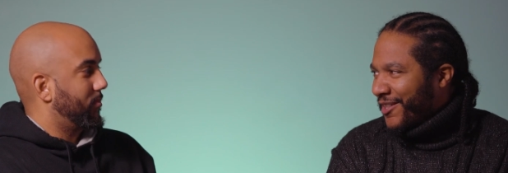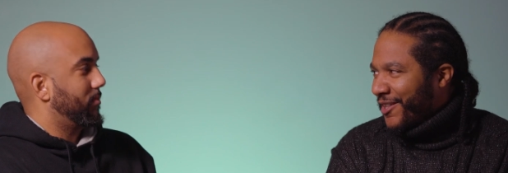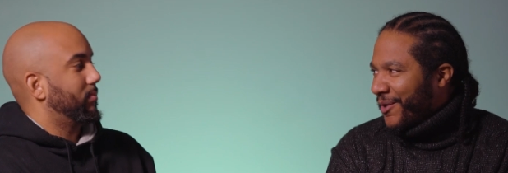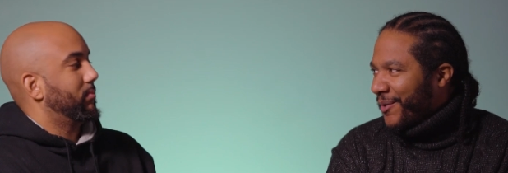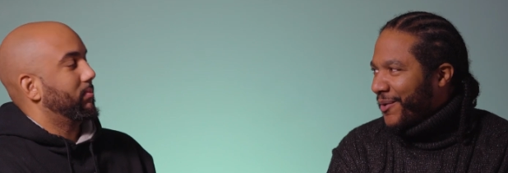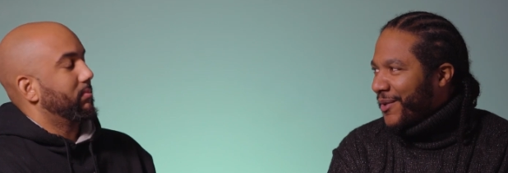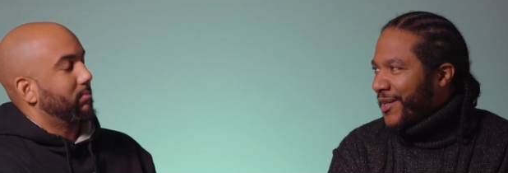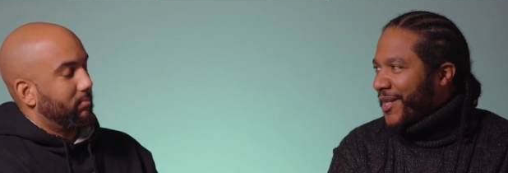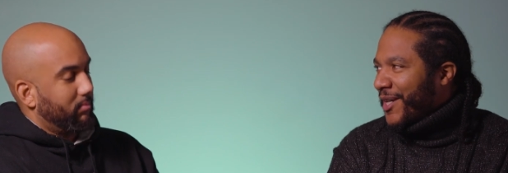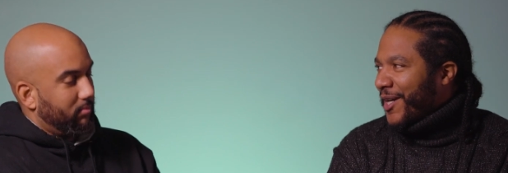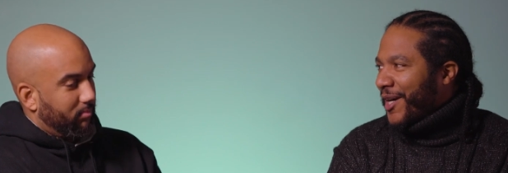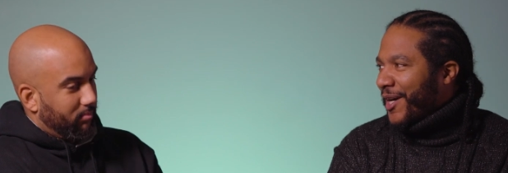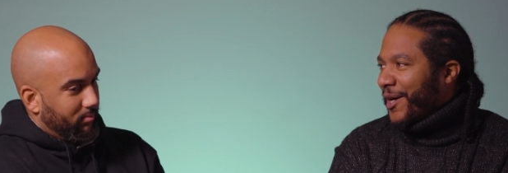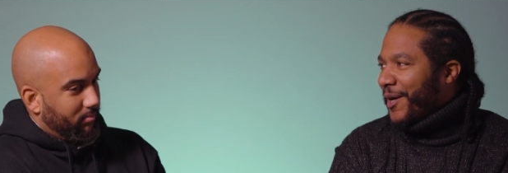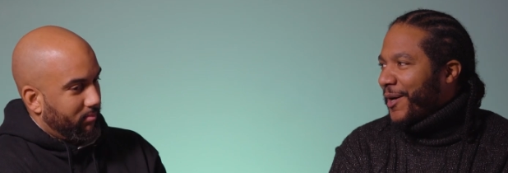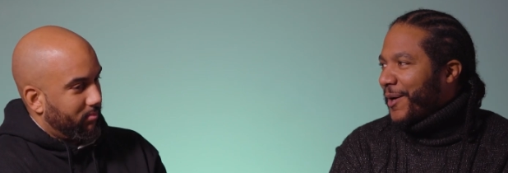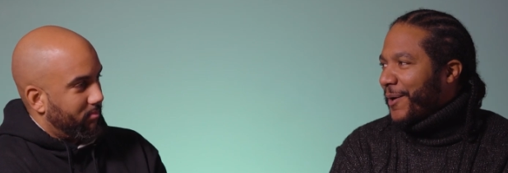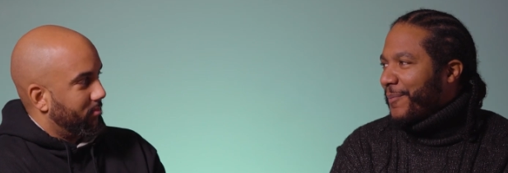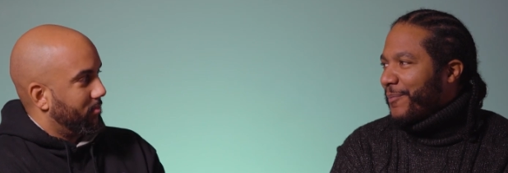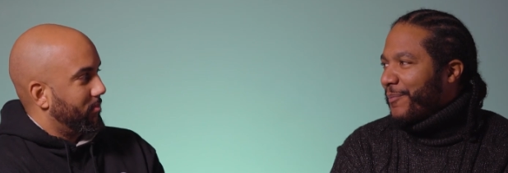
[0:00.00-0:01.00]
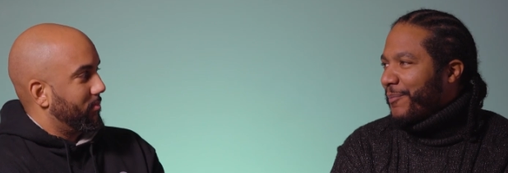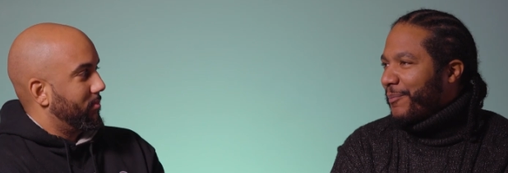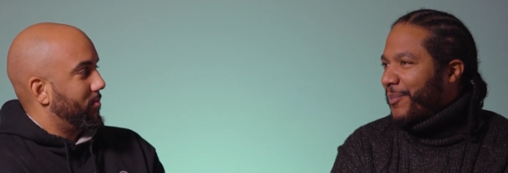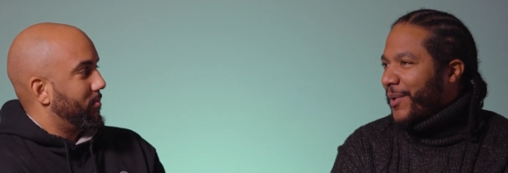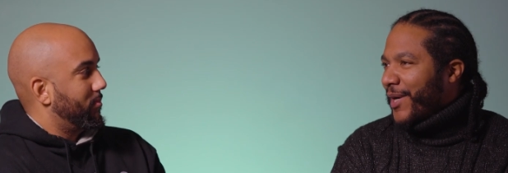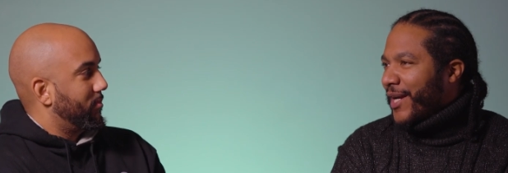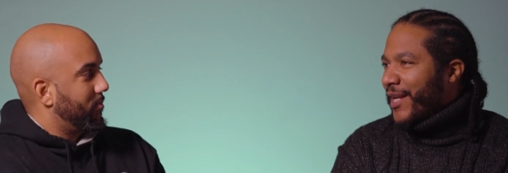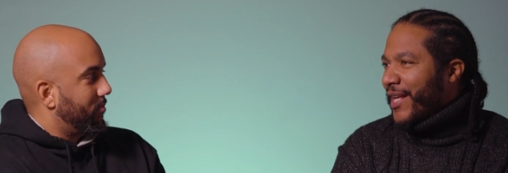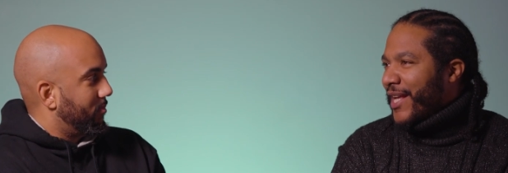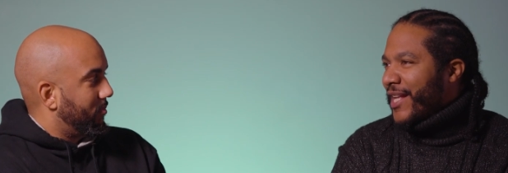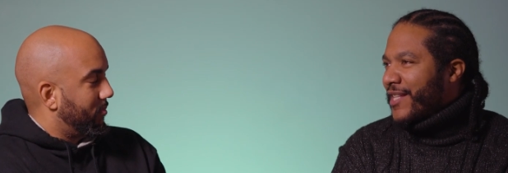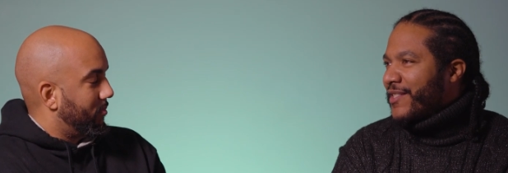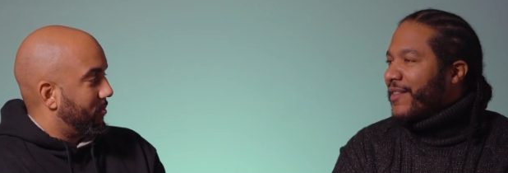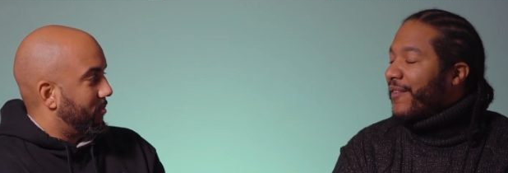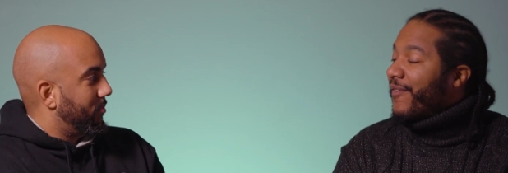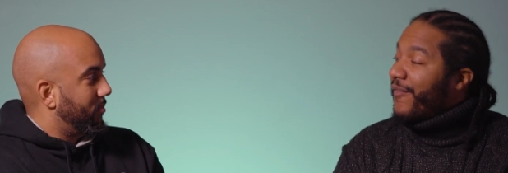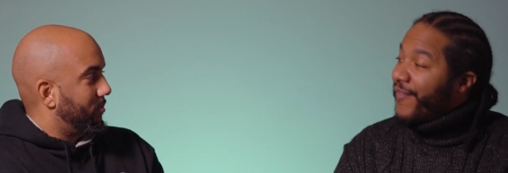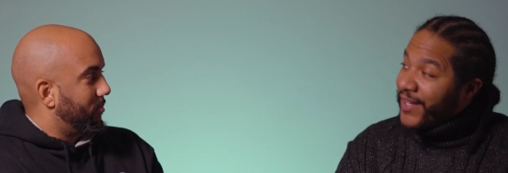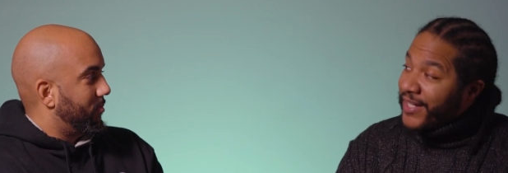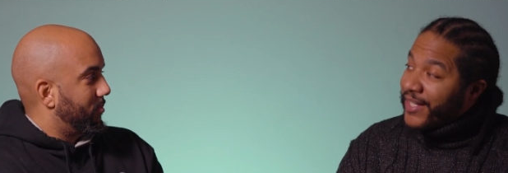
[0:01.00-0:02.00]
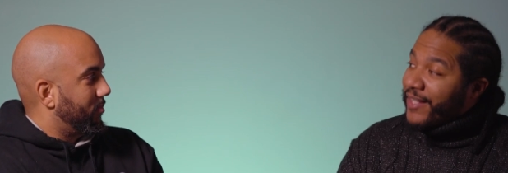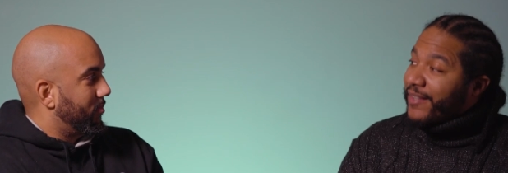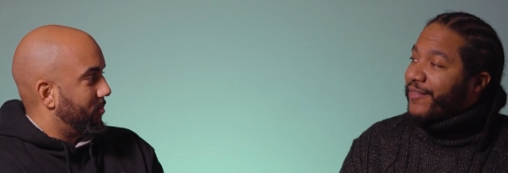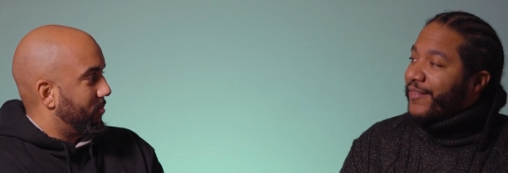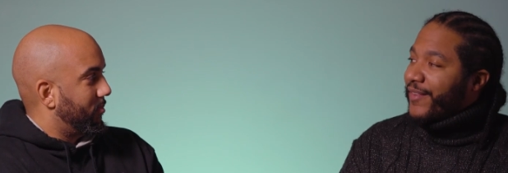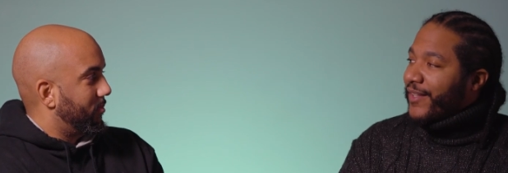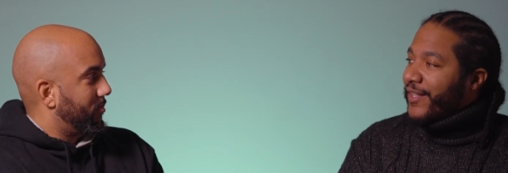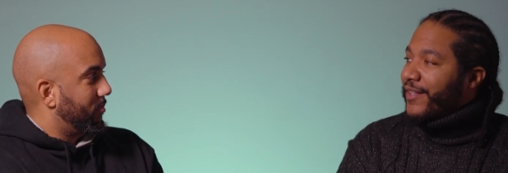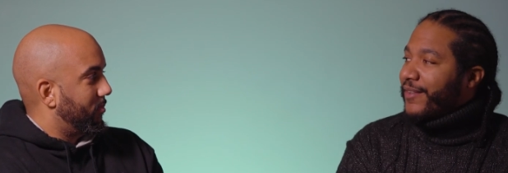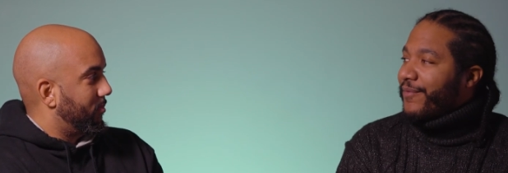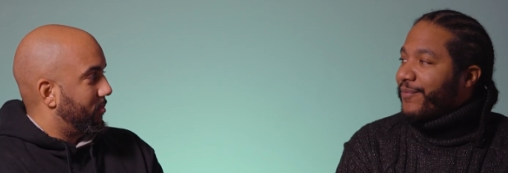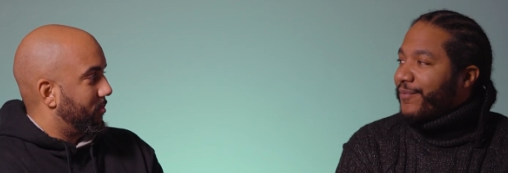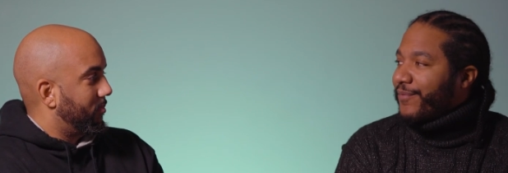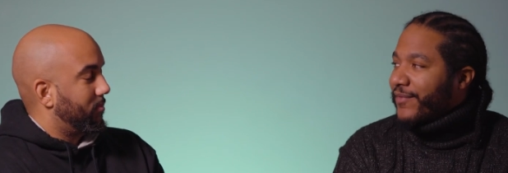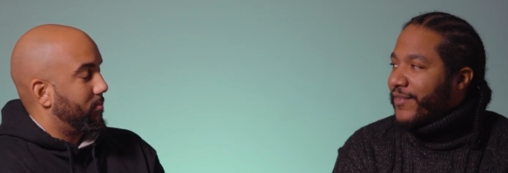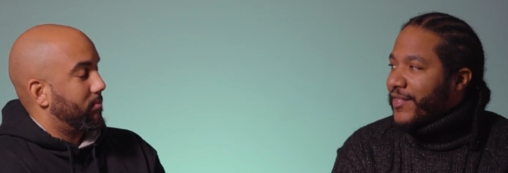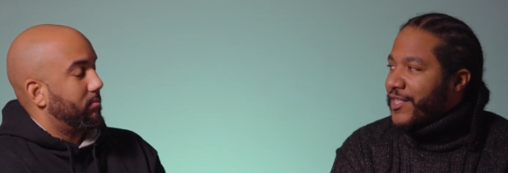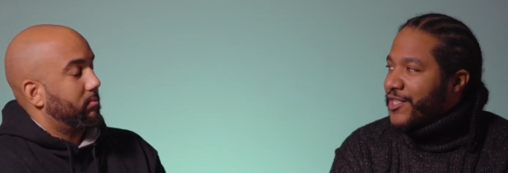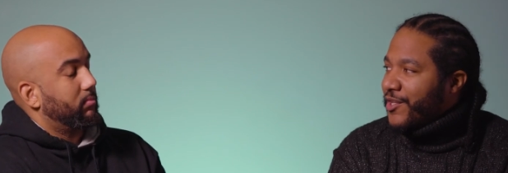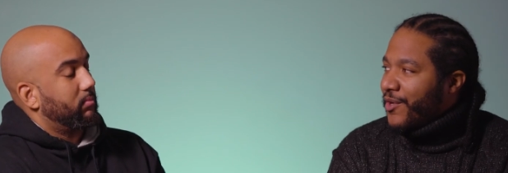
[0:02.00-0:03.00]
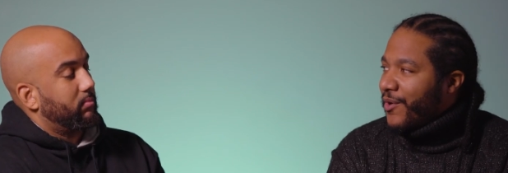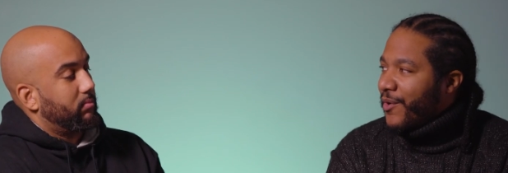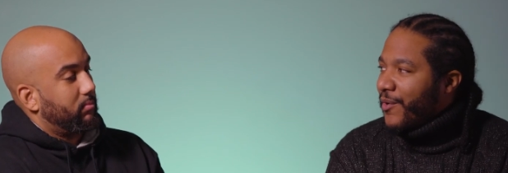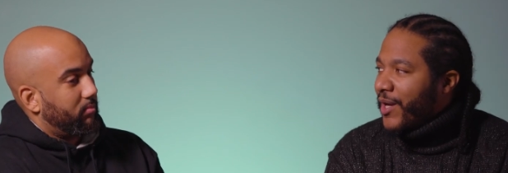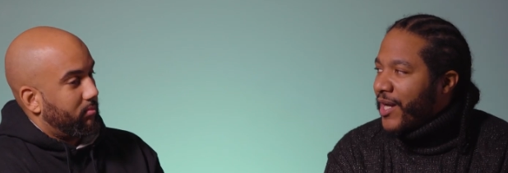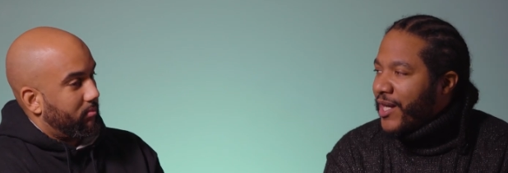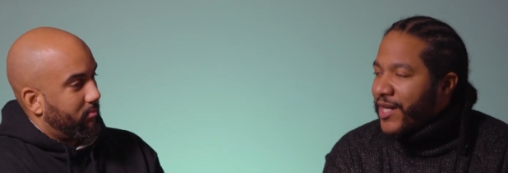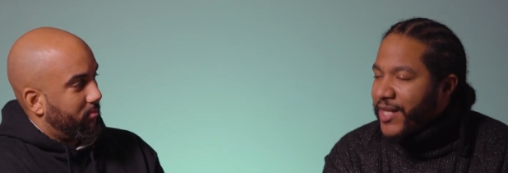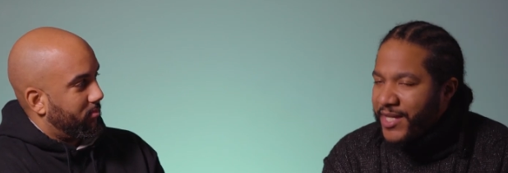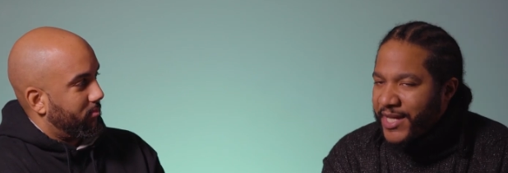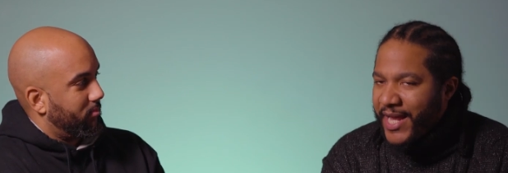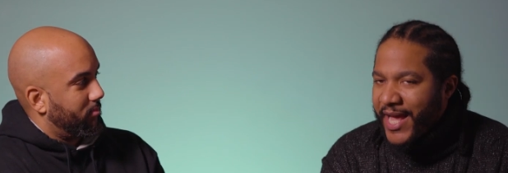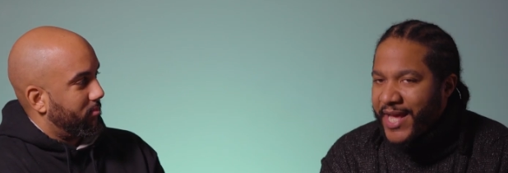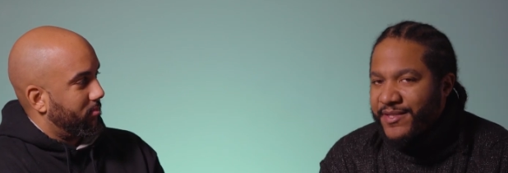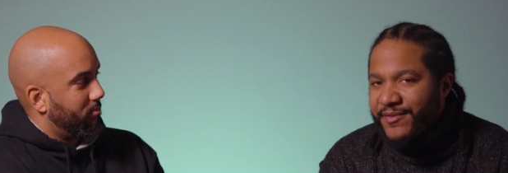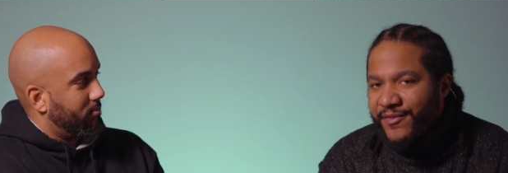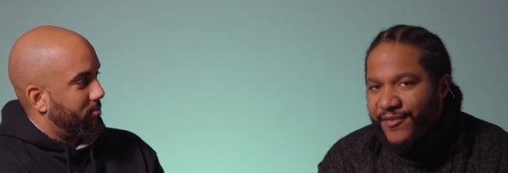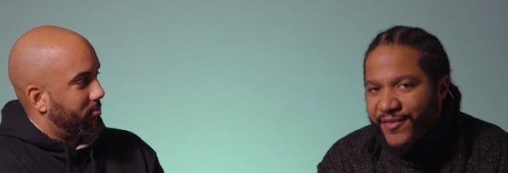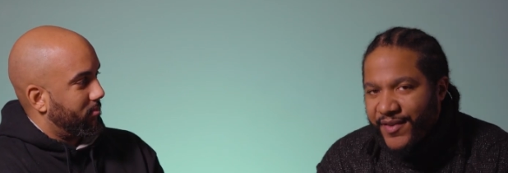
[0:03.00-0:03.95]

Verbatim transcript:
Speaker 1: you know? But it's the funding fee. So HUD has a